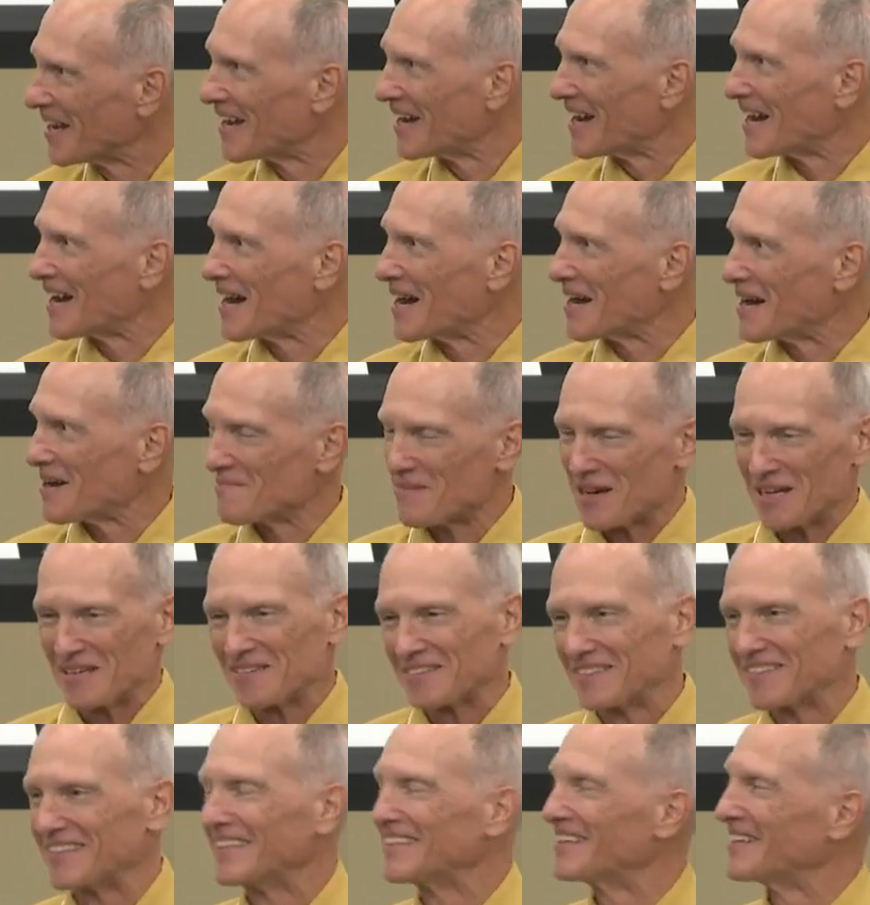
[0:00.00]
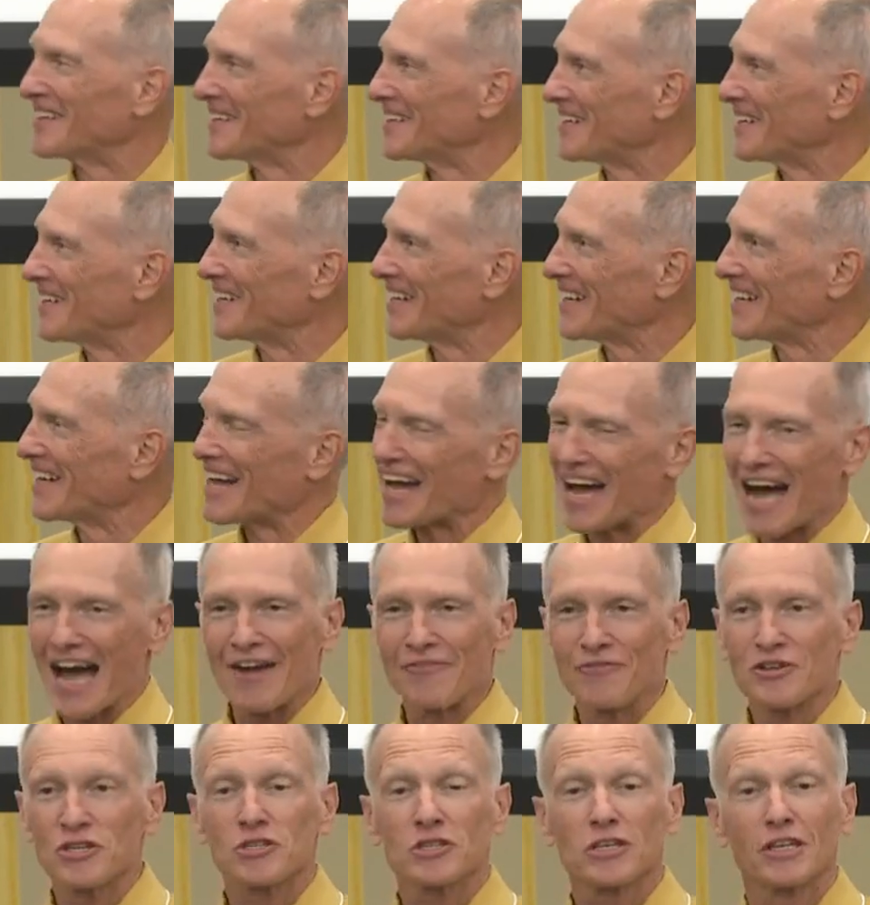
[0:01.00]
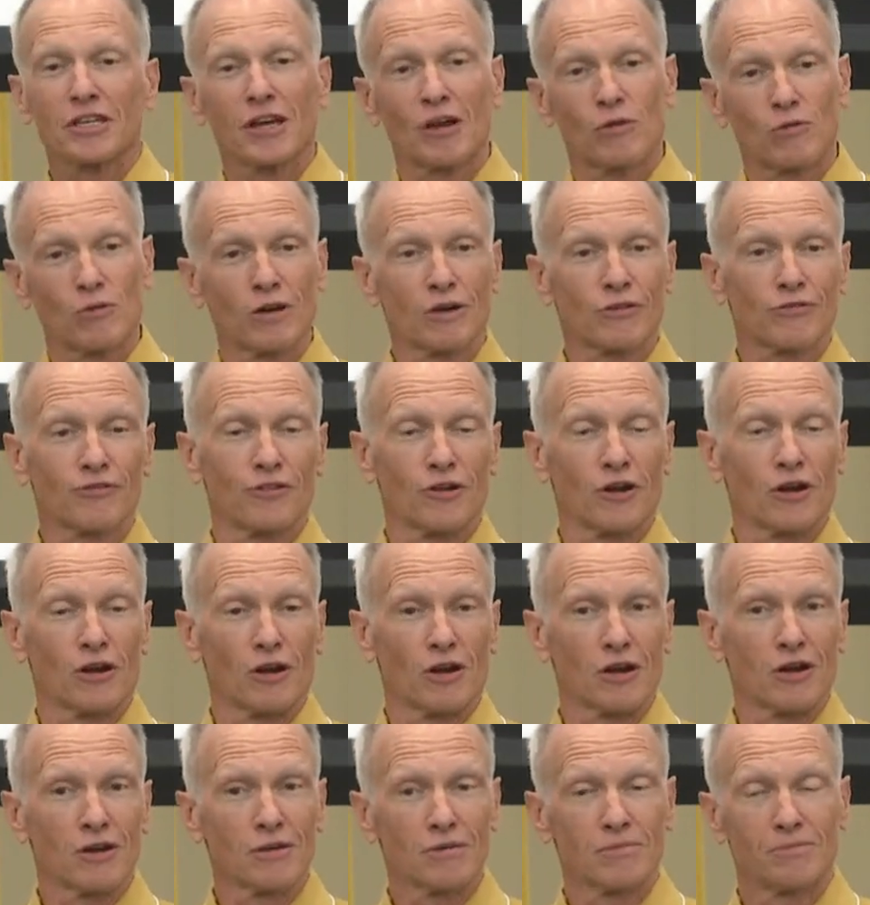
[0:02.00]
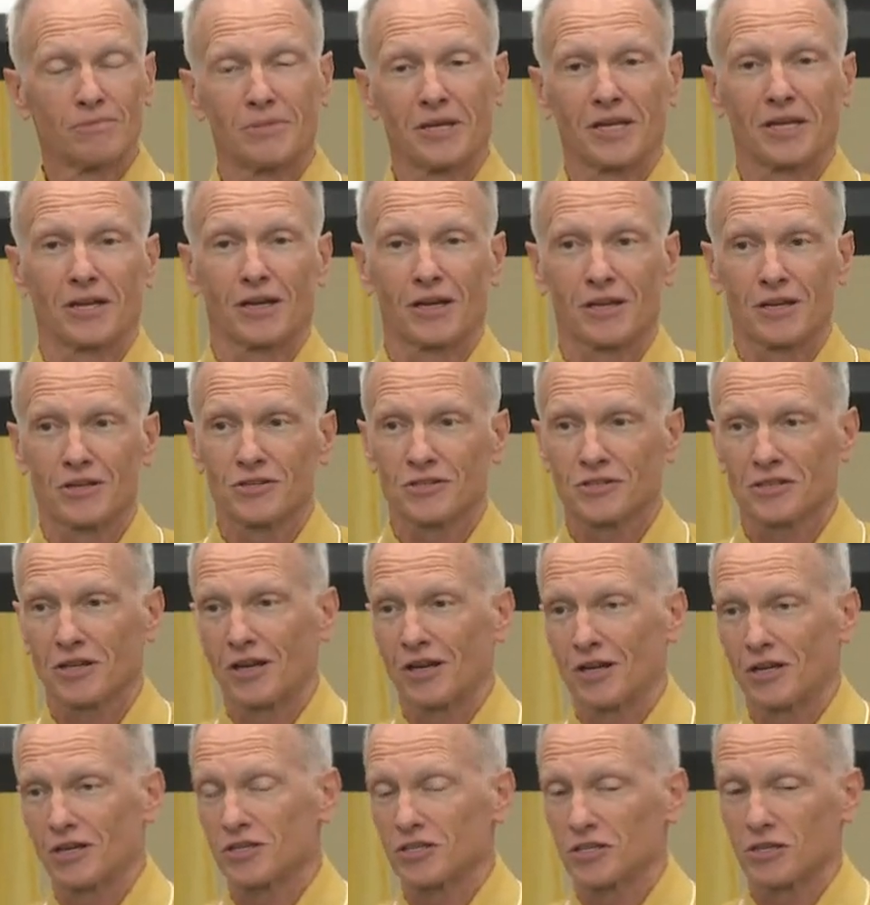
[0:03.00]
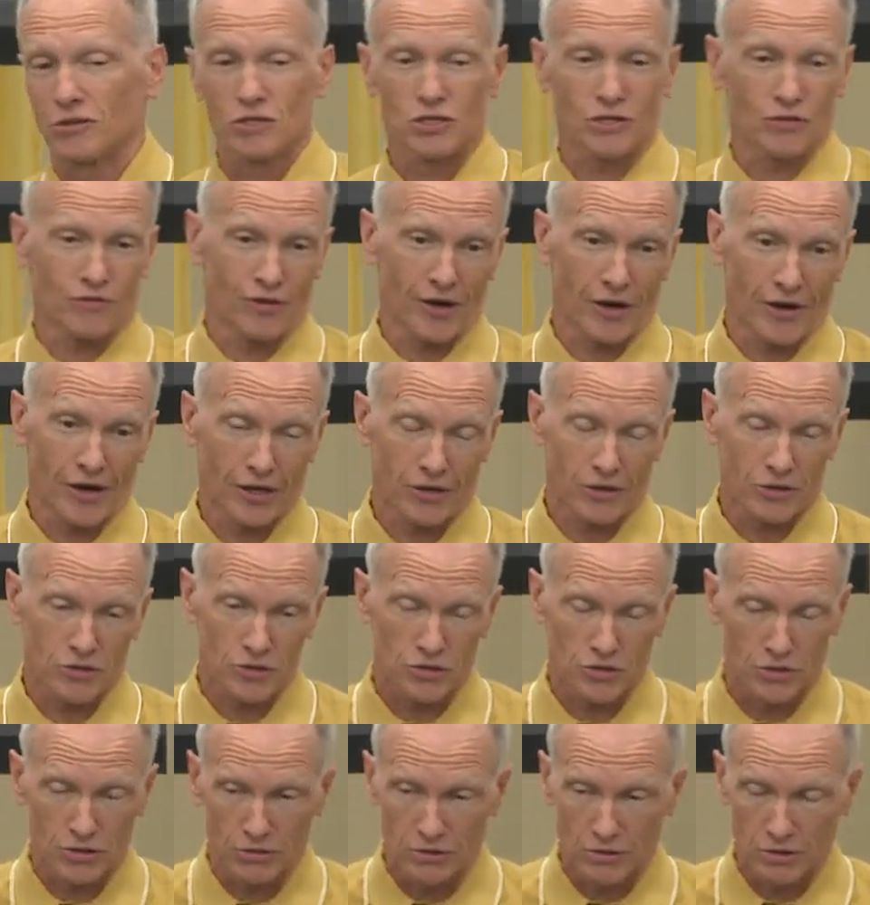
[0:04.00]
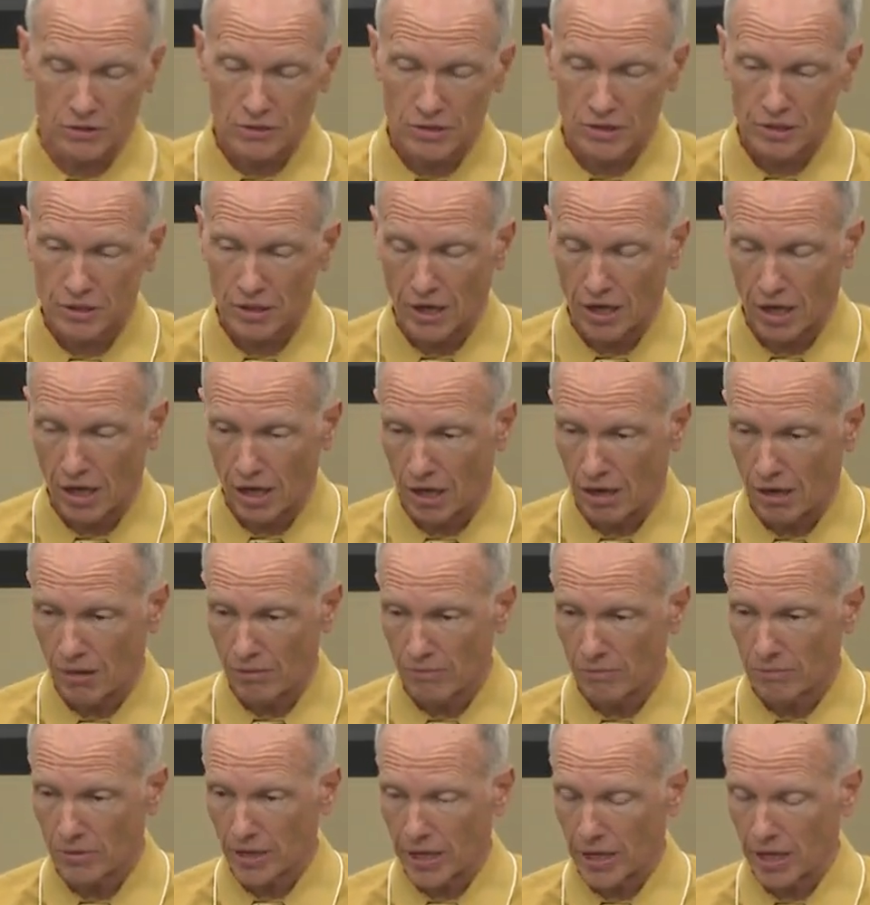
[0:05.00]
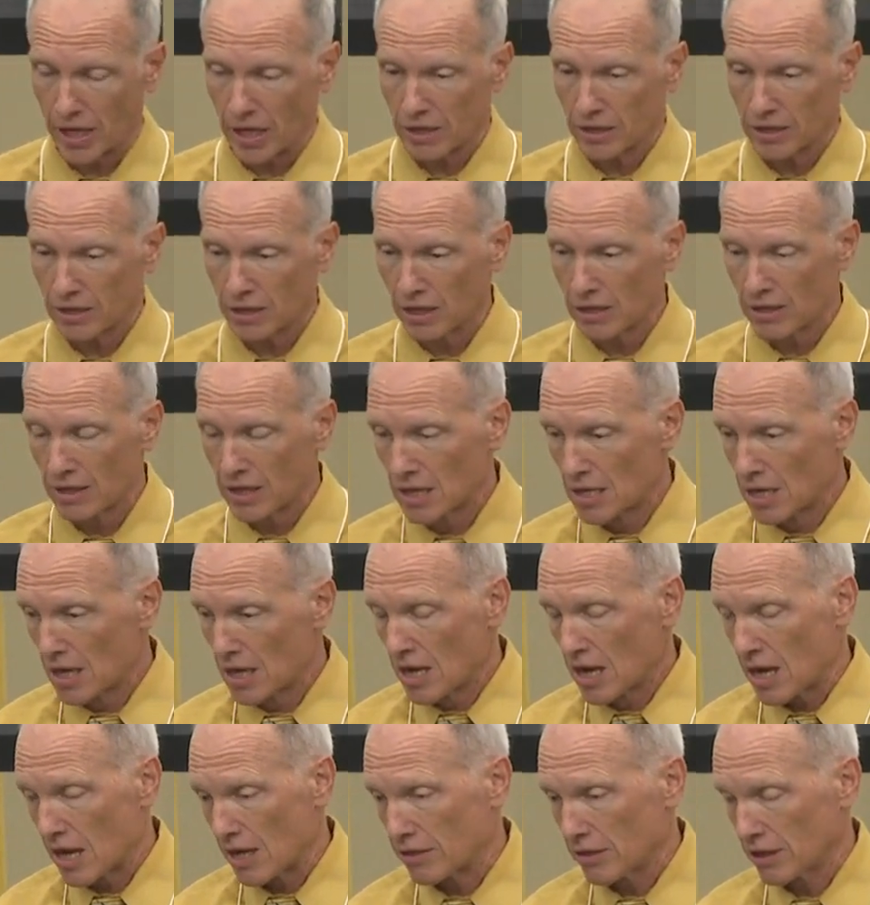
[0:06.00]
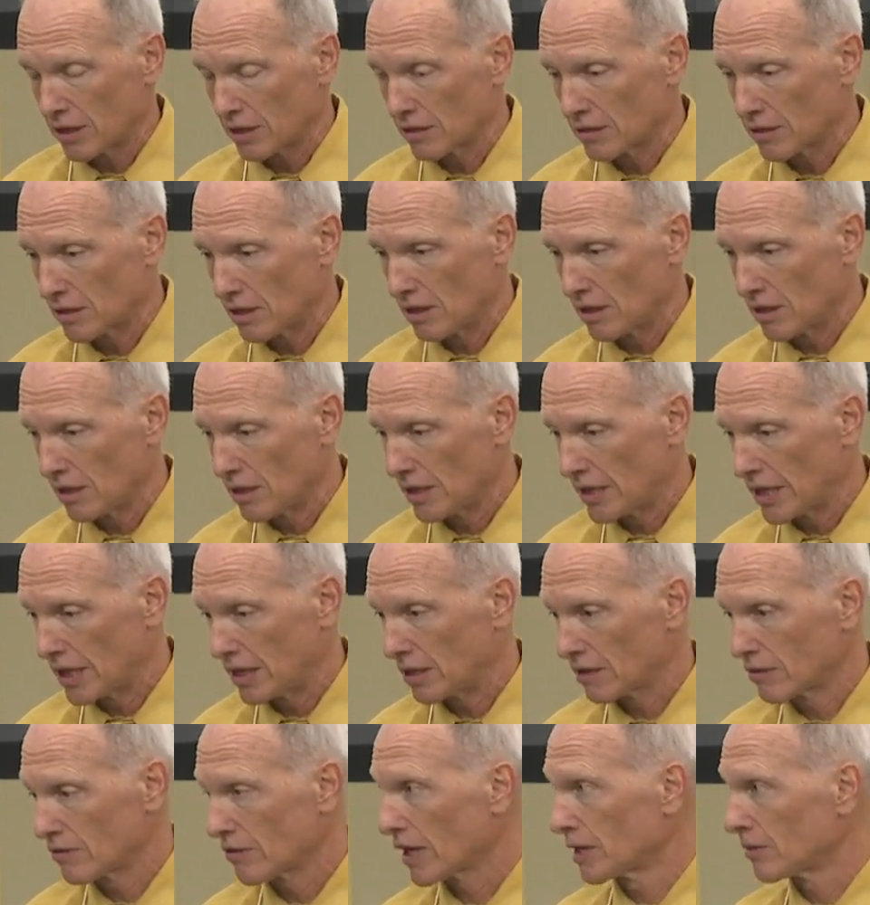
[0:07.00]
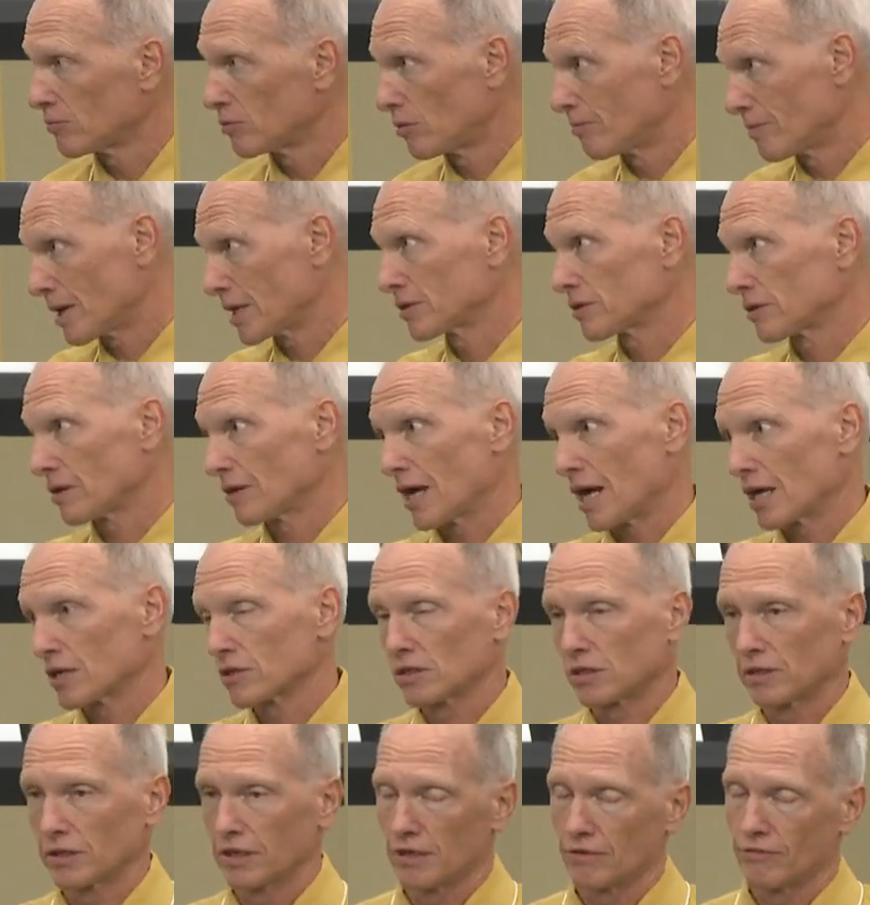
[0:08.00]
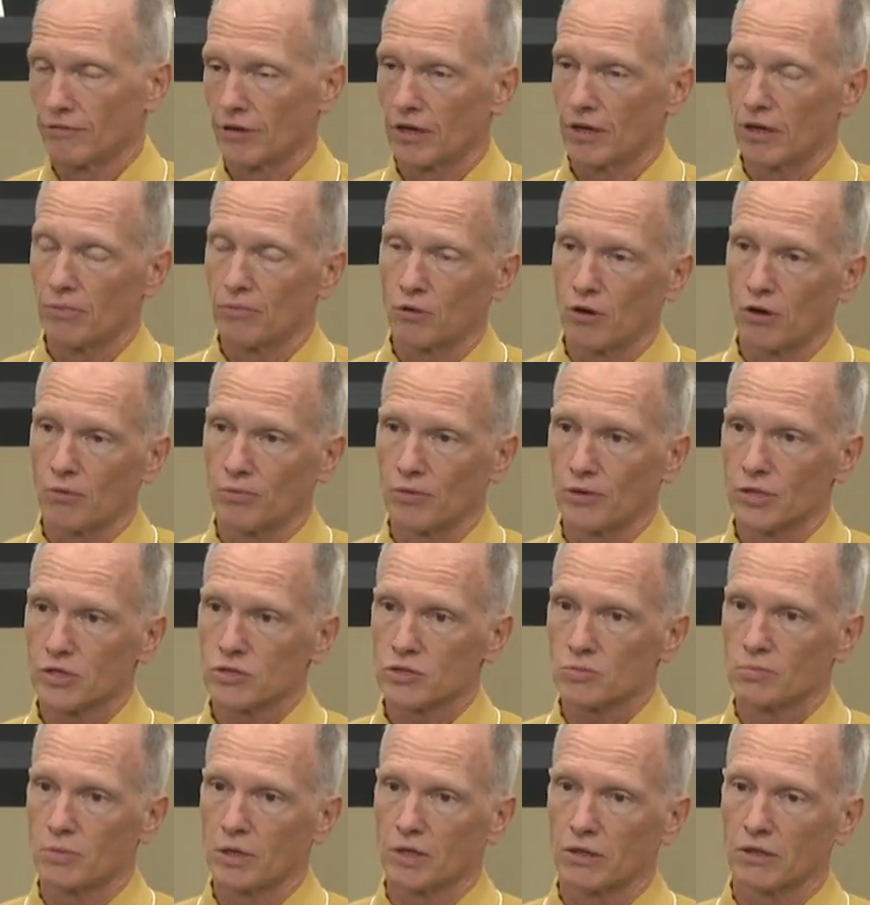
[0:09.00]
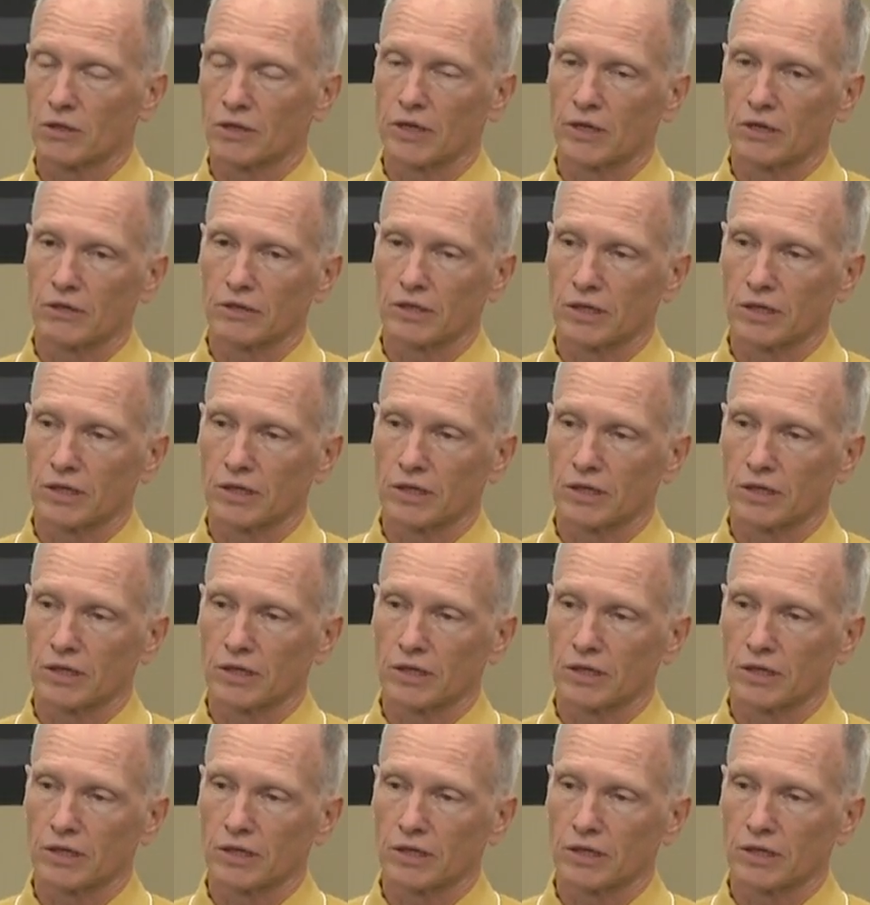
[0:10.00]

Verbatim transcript: Uh, but obviously, it worked for her because uh, she was a very good student. Um, and uh, I think, uh, an incredible mentor, actually, and very appropriate speaker here